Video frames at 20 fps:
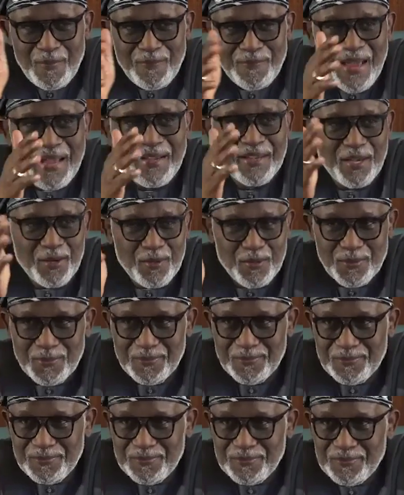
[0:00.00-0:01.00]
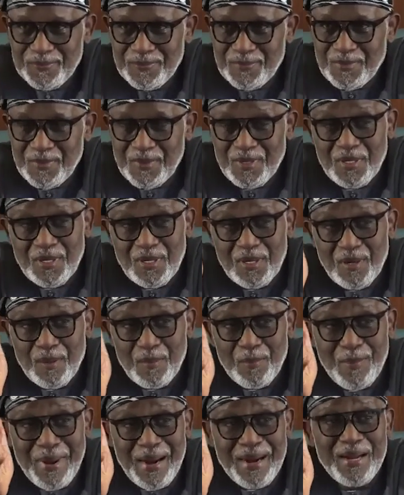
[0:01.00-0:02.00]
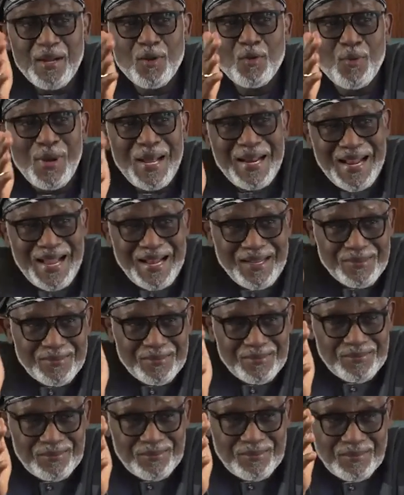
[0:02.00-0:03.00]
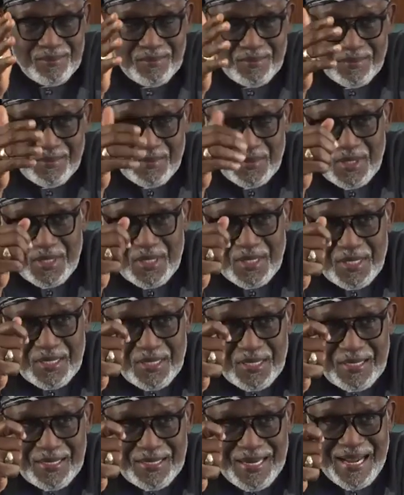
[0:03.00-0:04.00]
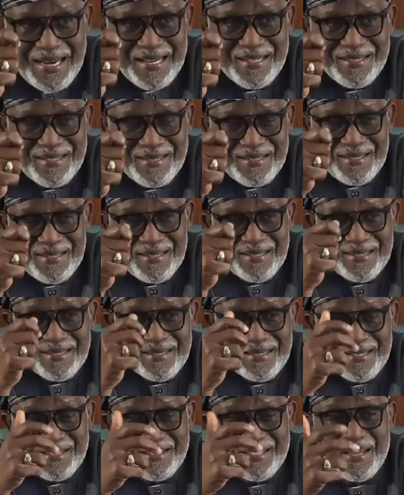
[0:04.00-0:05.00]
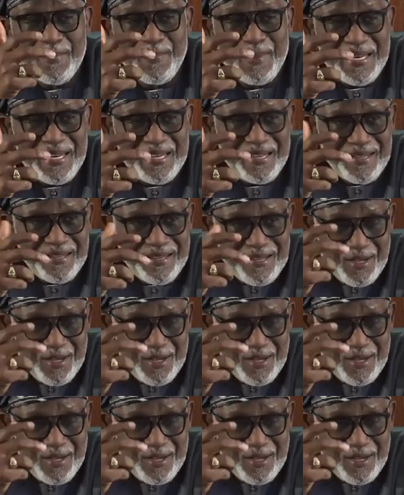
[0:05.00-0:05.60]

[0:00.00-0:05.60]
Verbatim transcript: Thank you. Marijuana, that is the C B D,